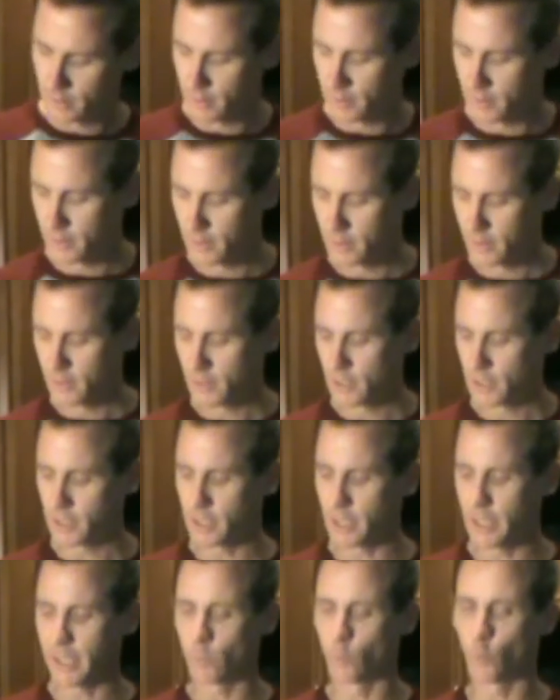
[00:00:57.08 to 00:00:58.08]
I'm
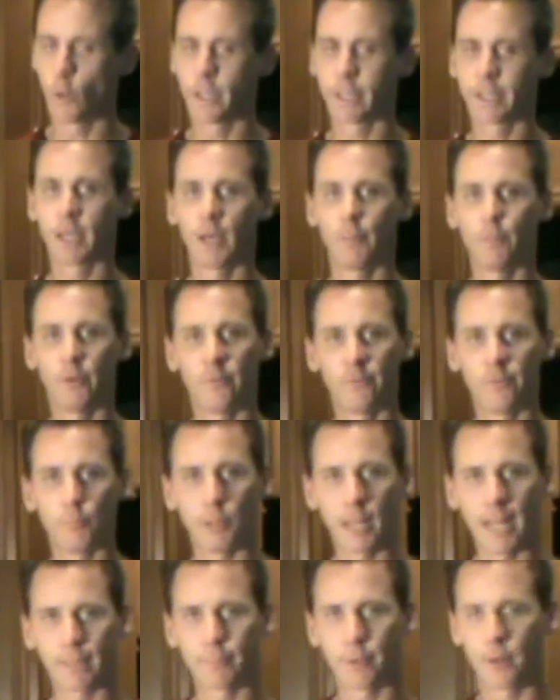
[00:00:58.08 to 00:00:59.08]
going to add 1 cup of the
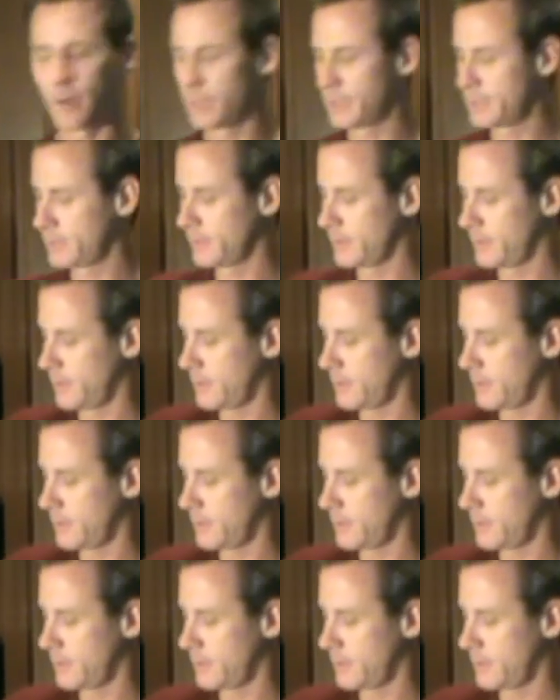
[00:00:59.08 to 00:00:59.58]
blackberries.